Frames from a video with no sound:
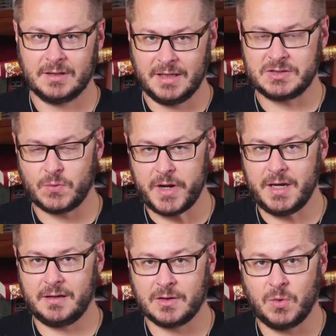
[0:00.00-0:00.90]
Let's
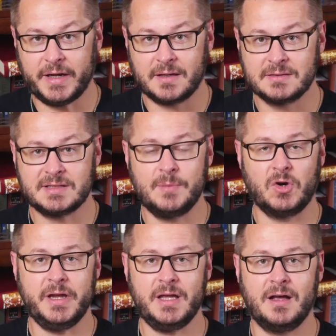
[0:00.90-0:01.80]
read a quick
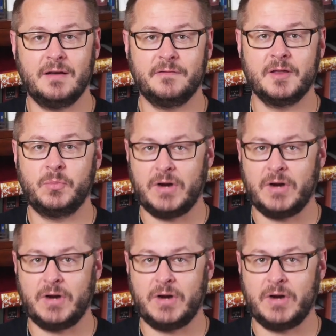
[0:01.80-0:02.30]
summary of the